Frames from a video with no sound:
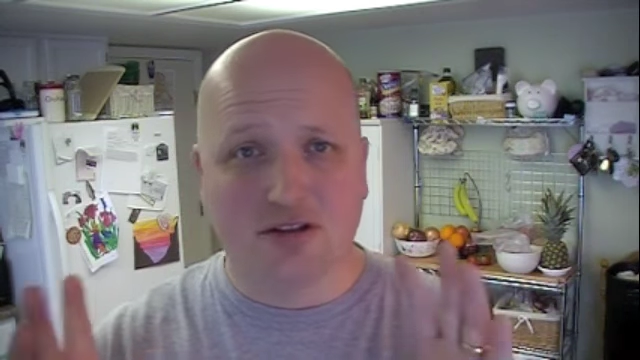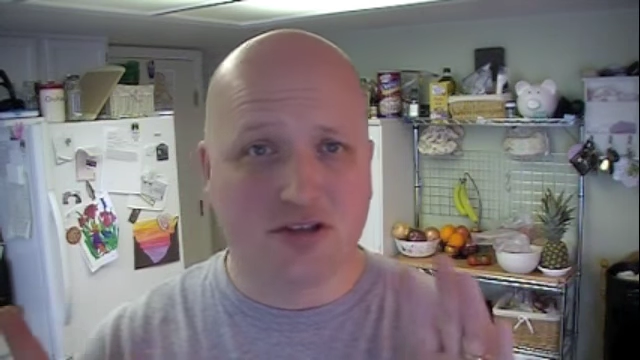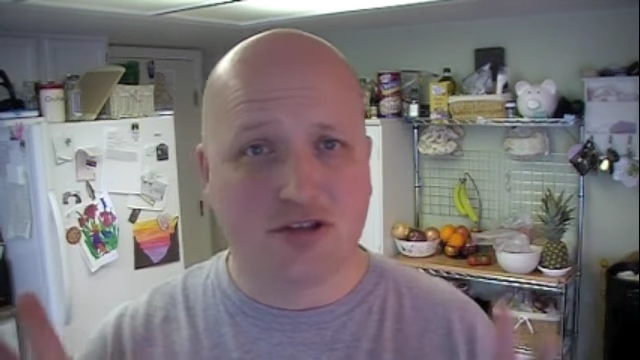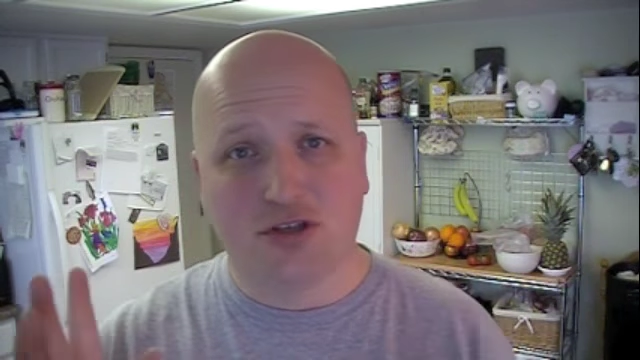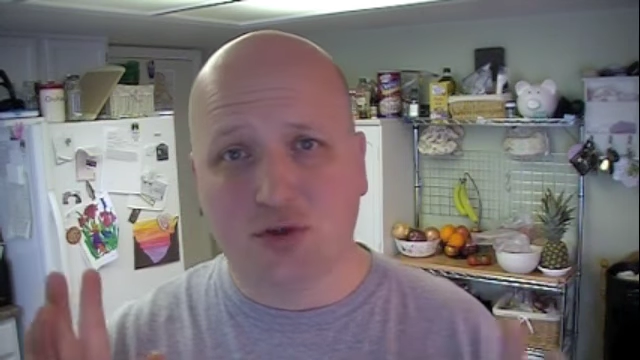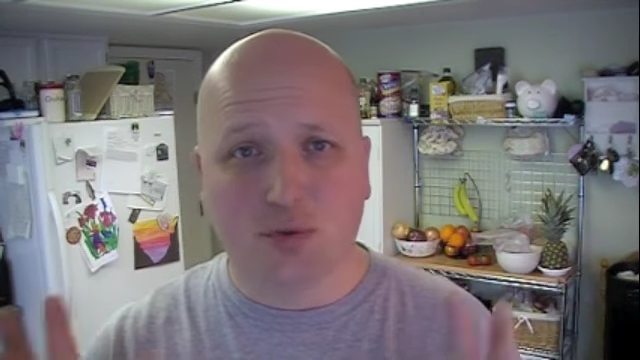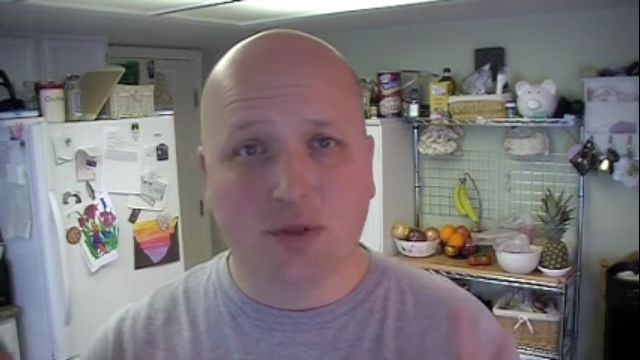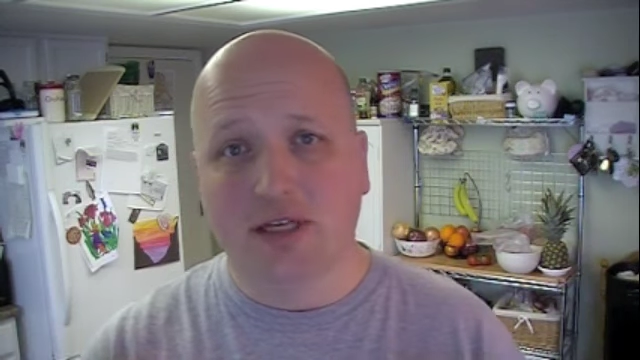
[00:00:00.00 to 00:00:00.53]

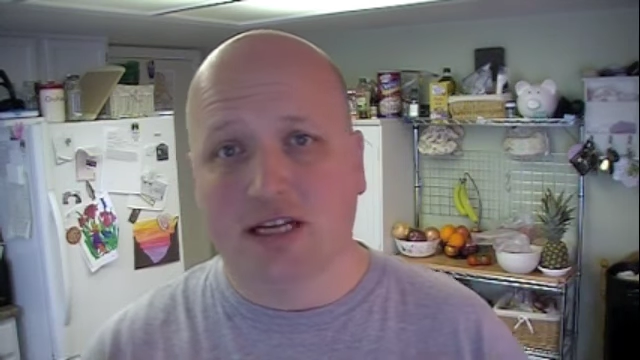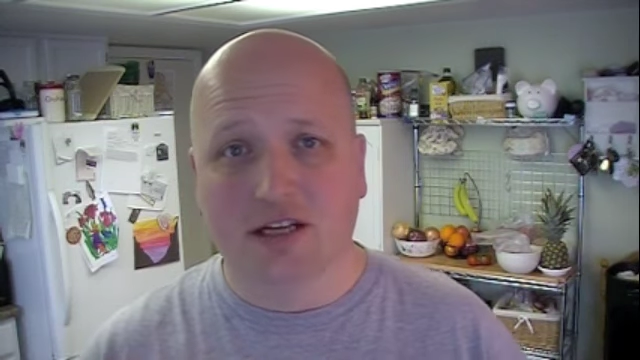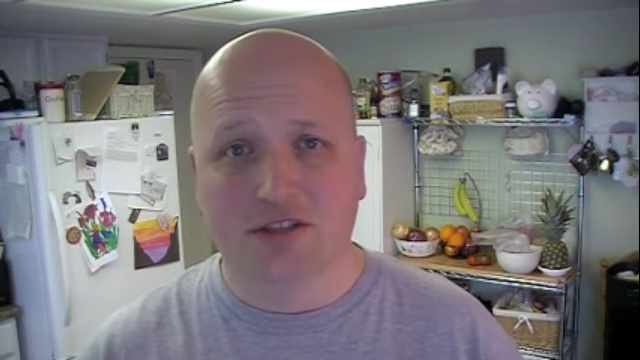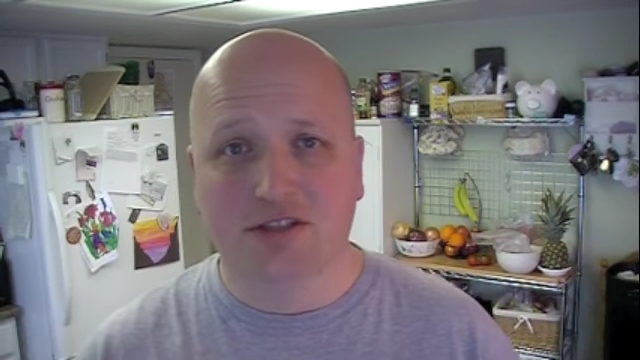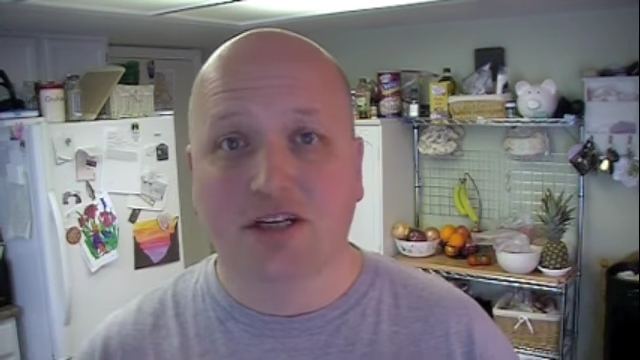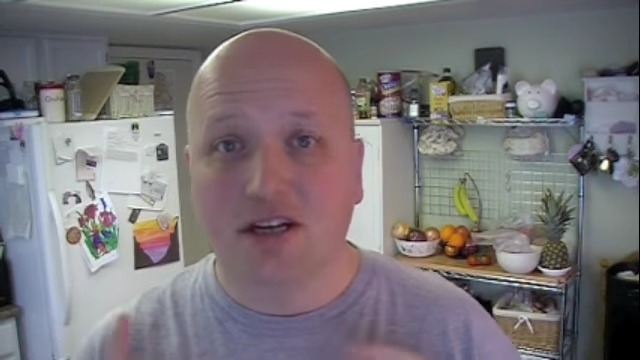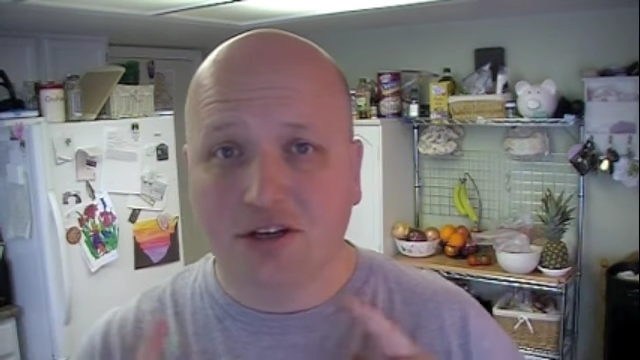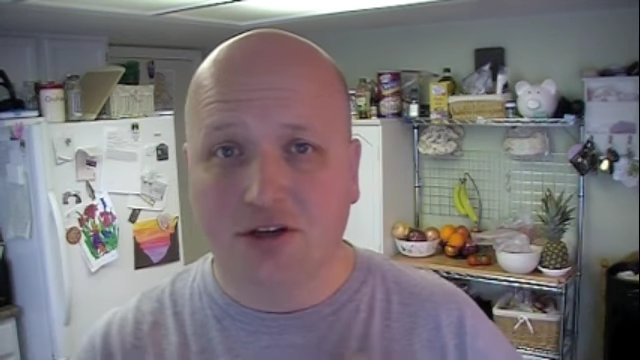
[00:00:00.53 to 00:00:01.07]

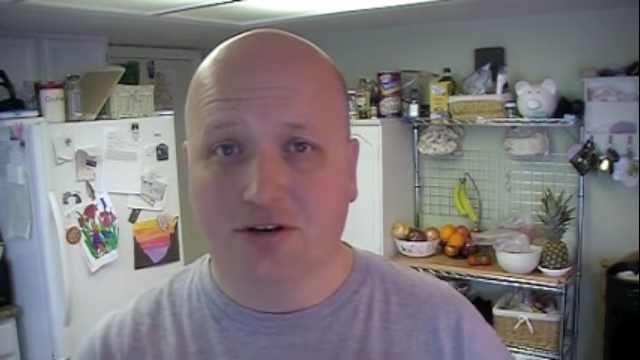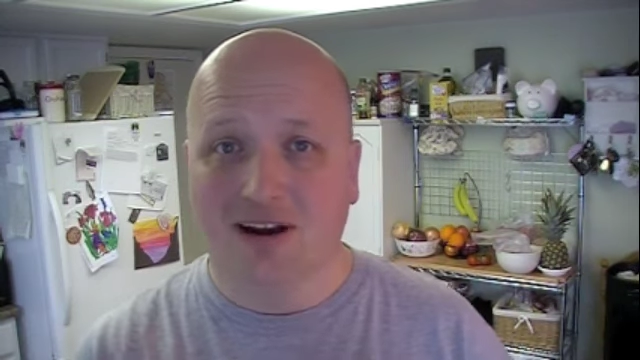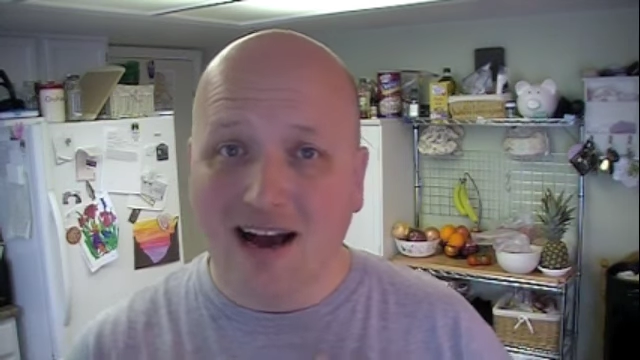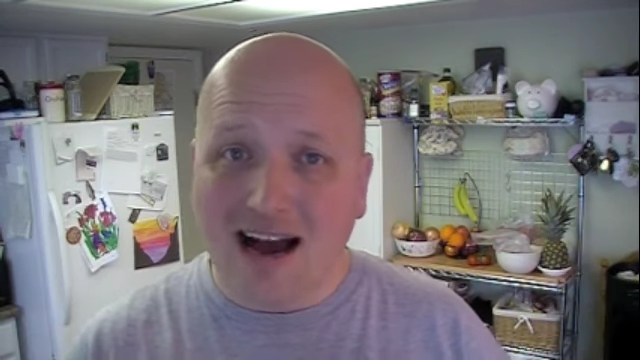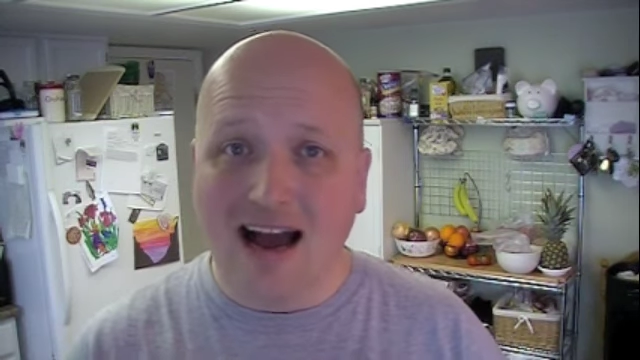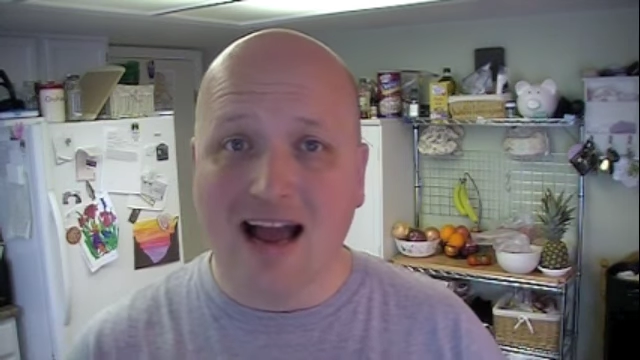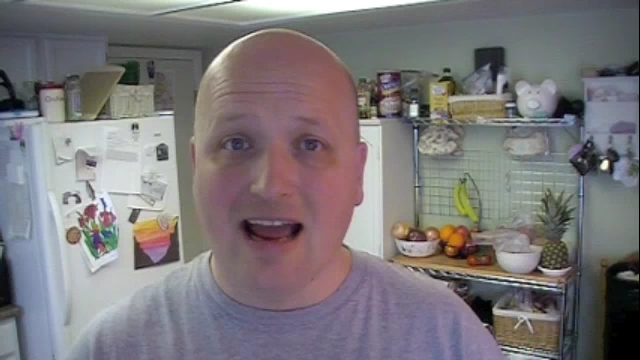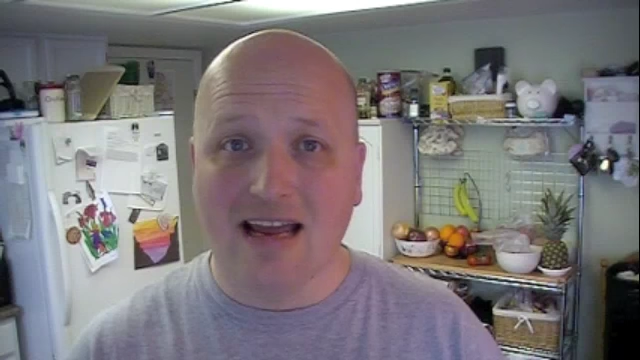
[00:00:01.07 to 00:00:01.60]
Stewart-ish in your
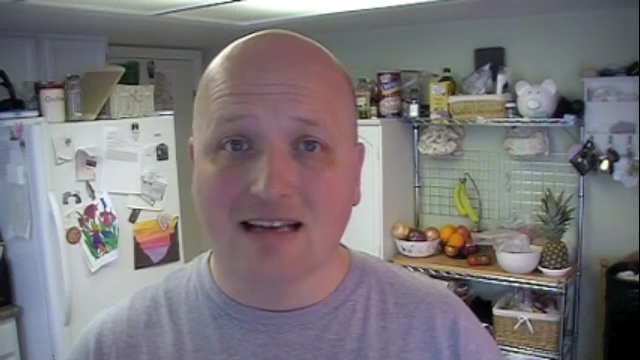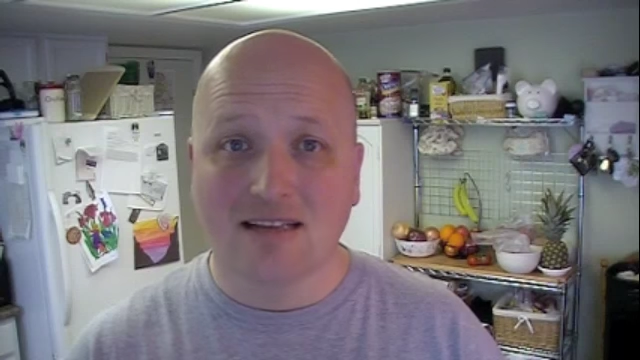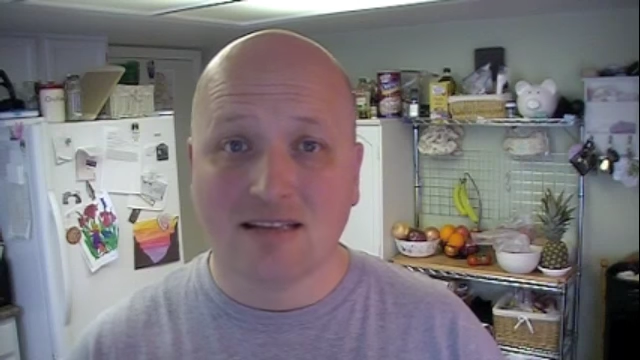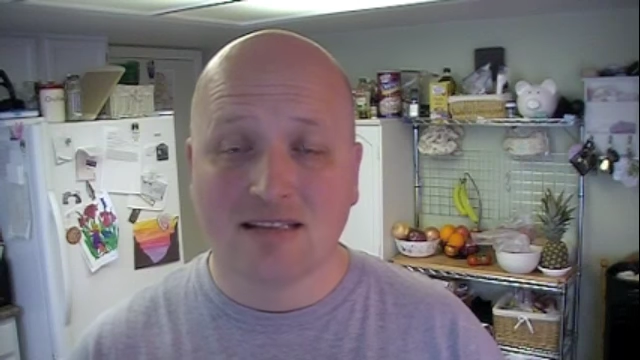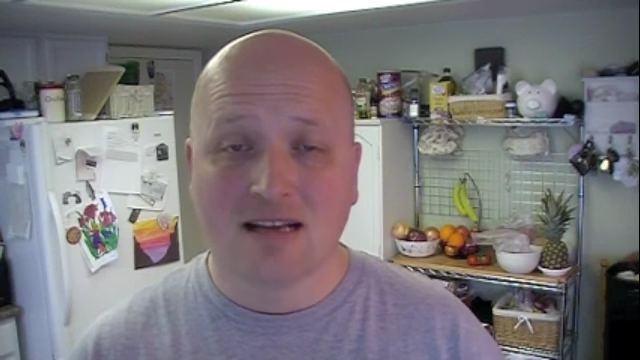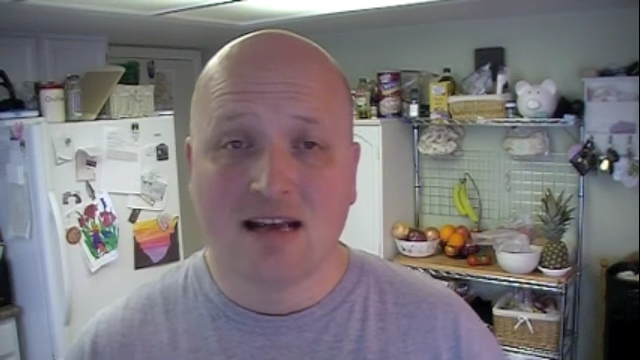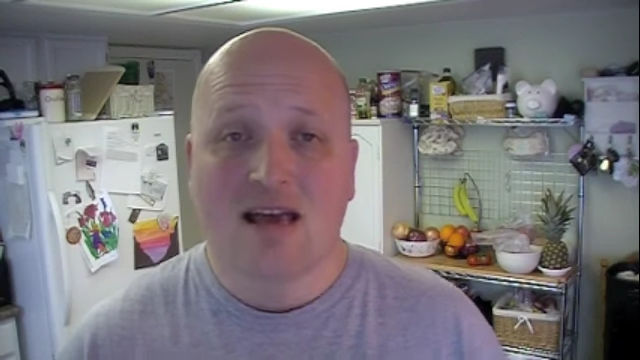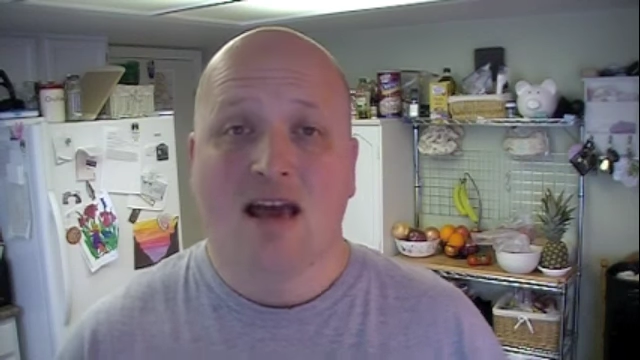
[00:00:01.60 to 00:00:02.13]

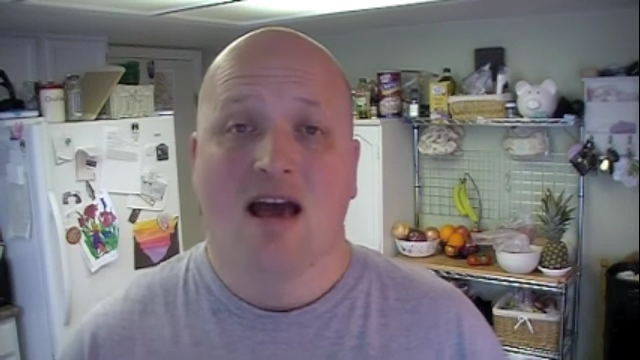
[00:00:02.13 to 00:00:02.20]
eyes,